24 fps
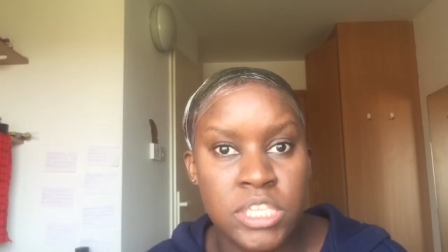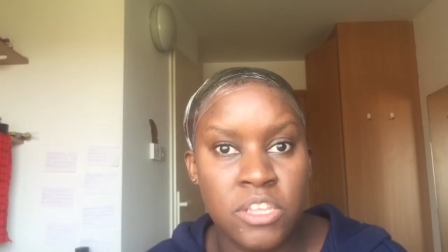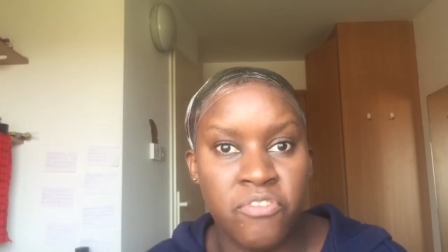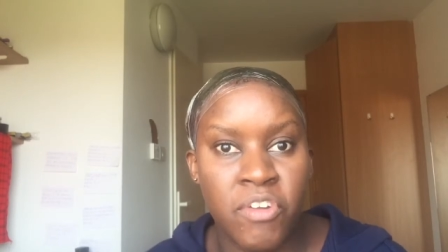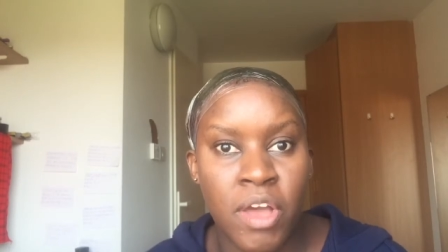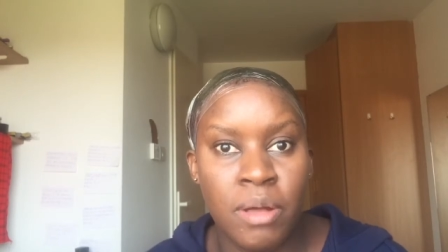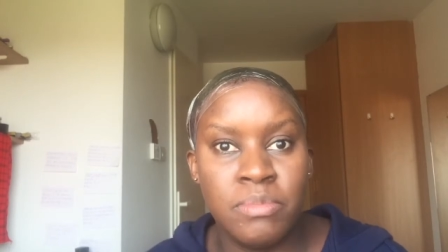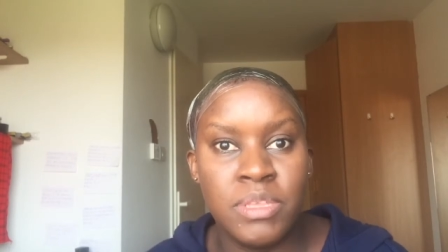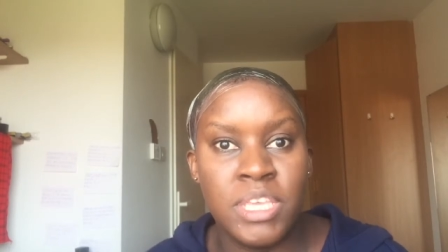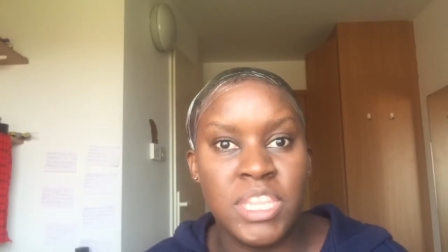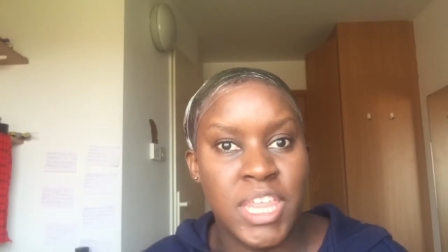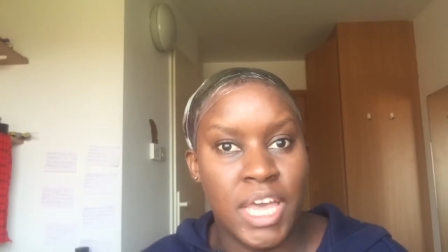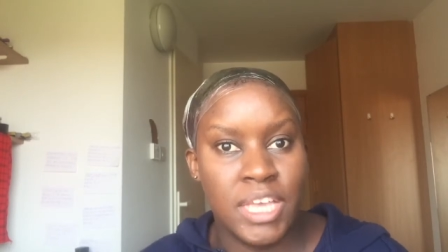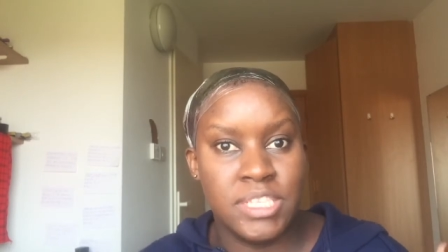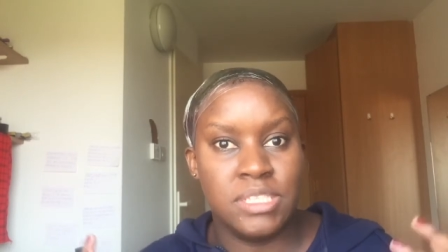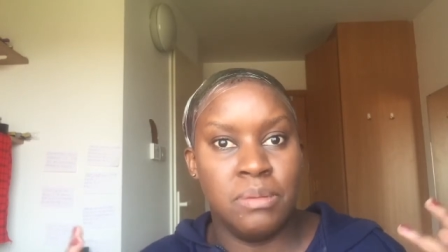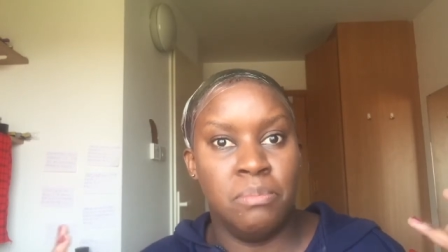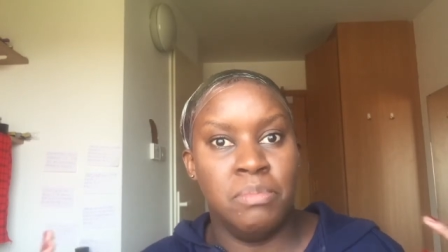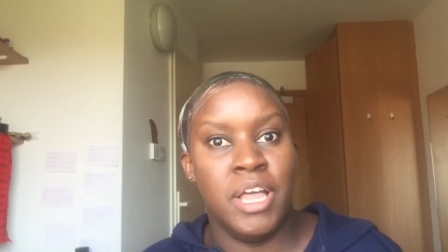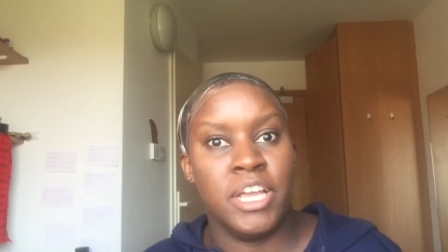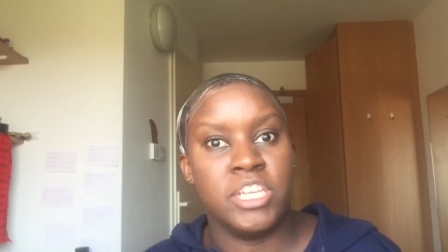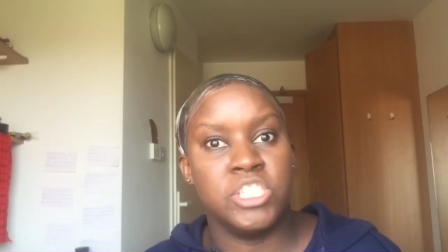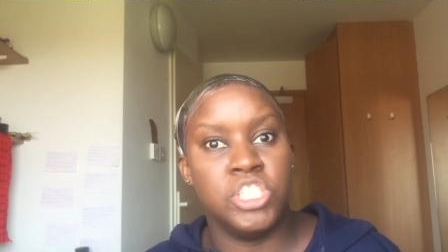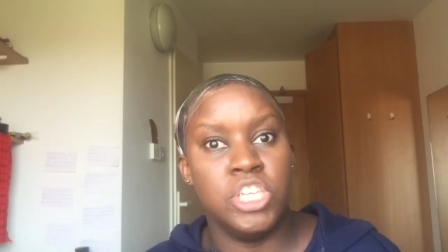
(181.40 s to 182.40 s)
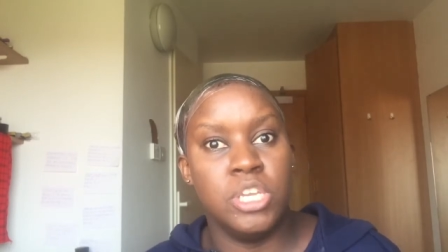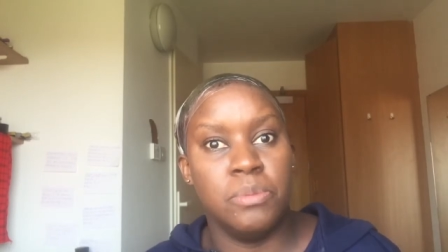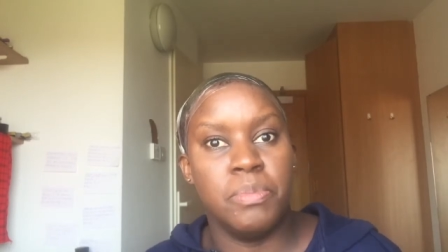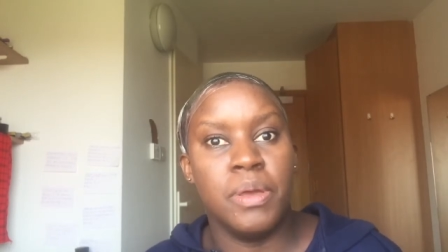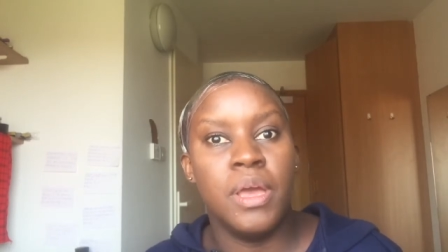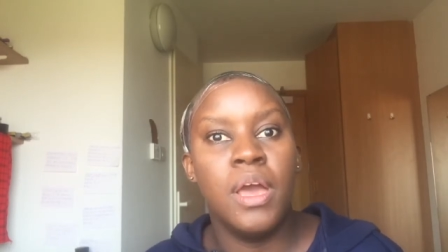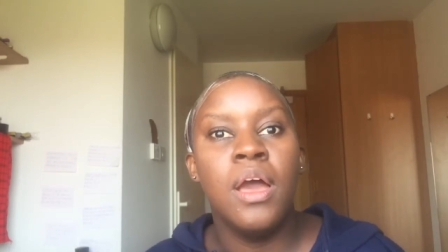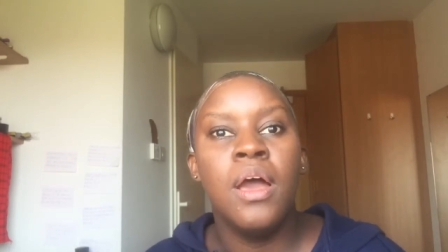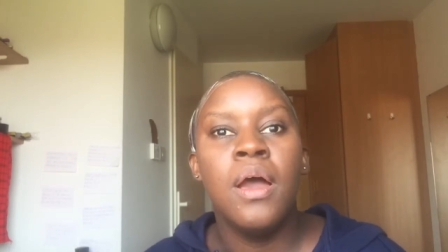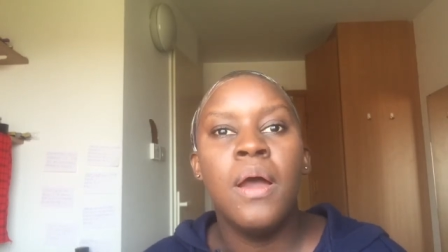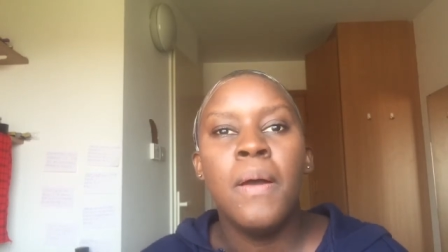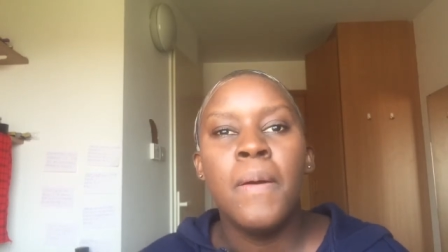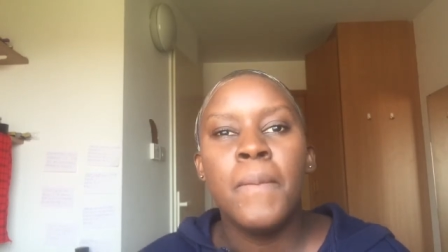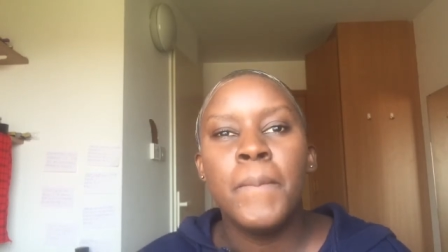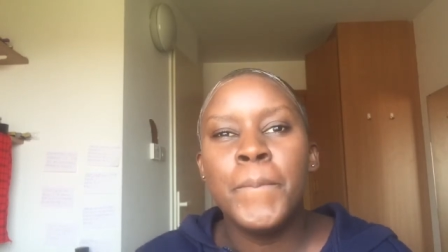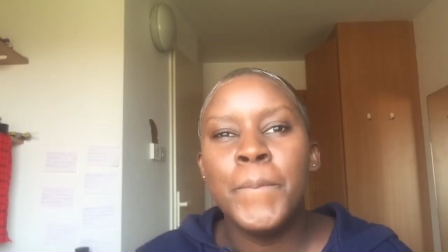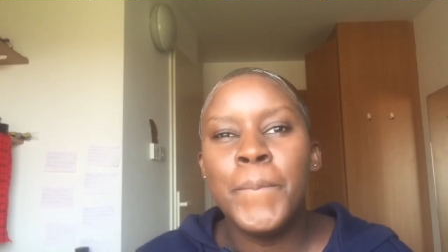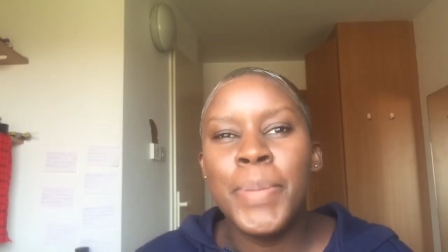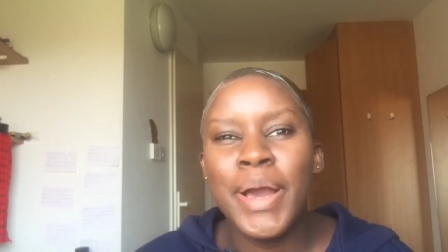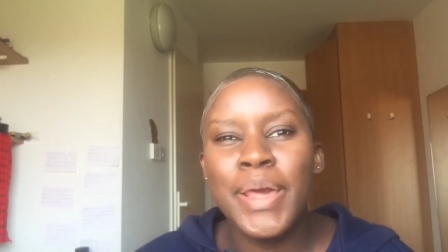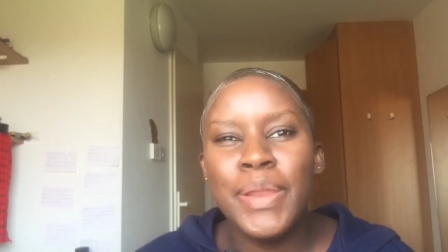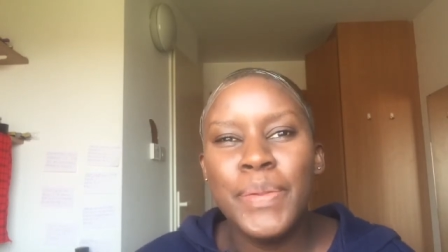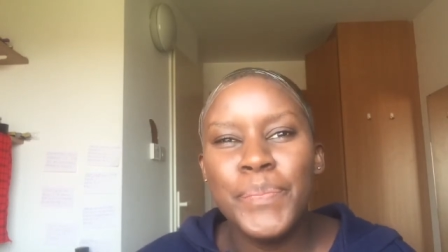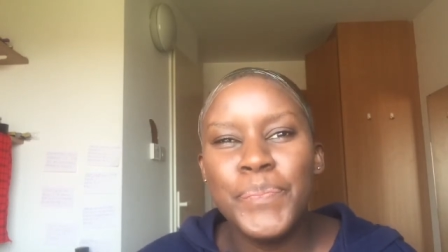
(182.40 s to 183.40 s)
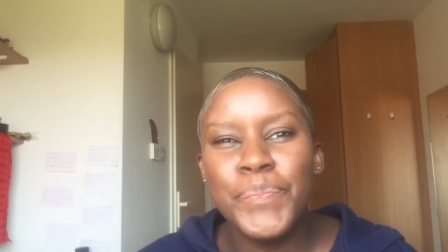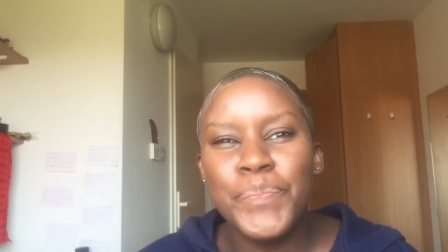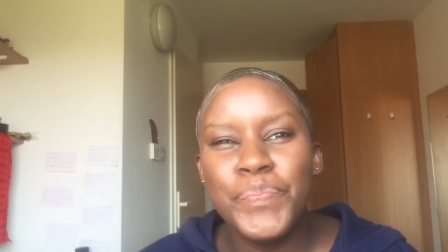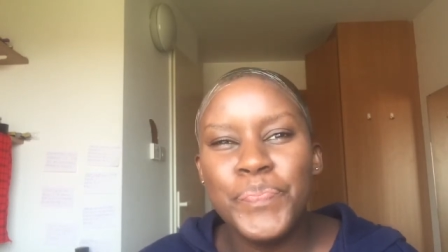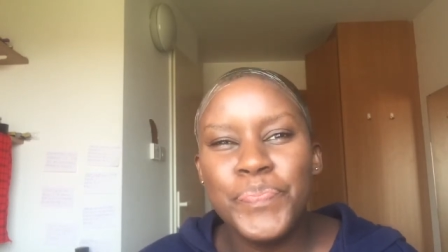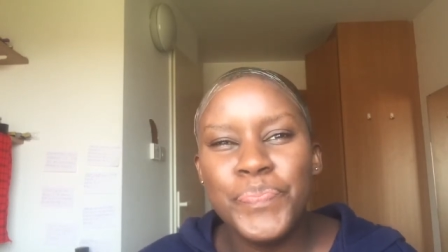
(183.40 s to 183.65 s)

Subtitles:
in the family. That's the black sheep. But